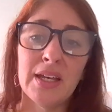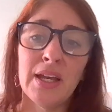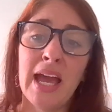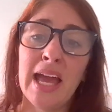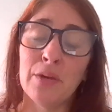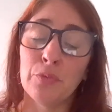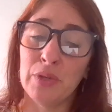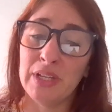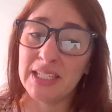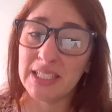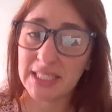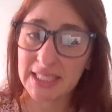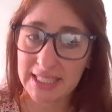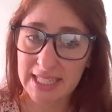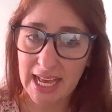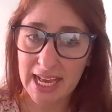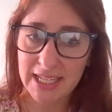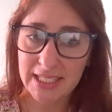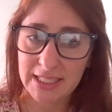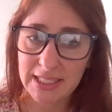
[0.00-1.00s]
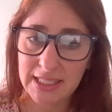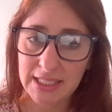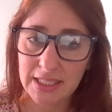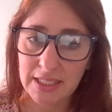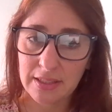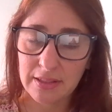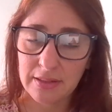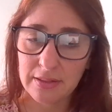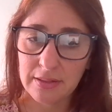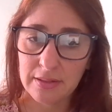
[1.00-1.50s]
and we assess,
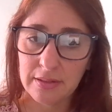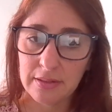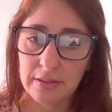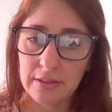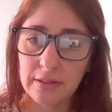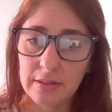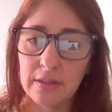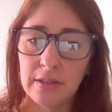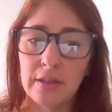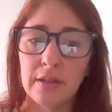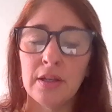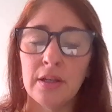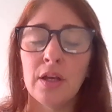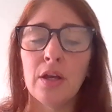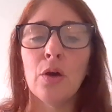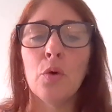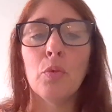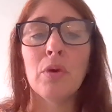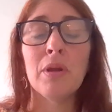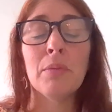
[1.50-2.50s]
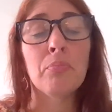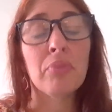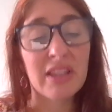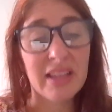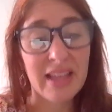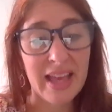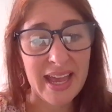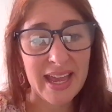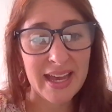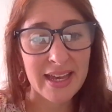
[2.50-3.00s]
we
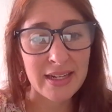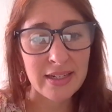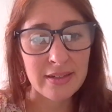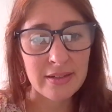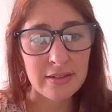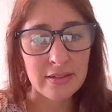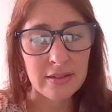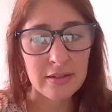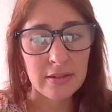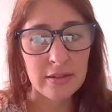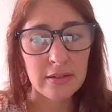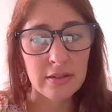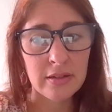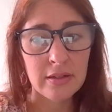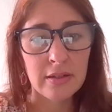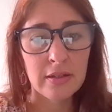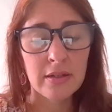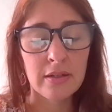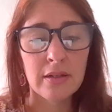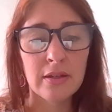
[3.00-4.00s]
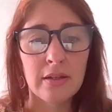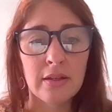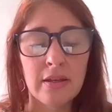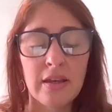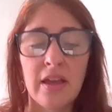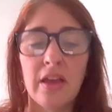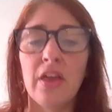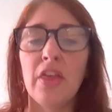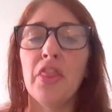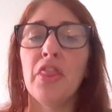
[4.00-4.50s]
plan,
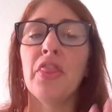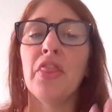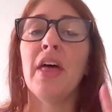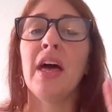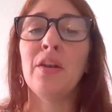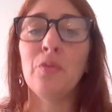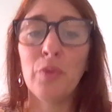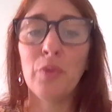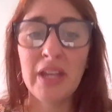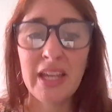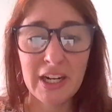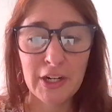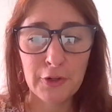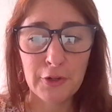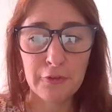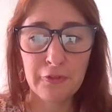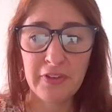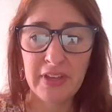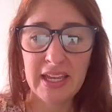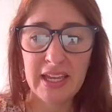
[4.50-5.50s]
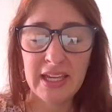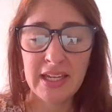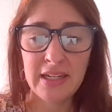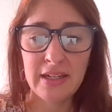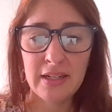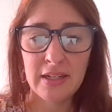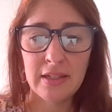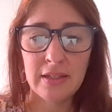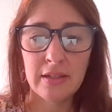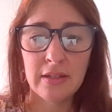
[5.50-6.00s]
then we intervene,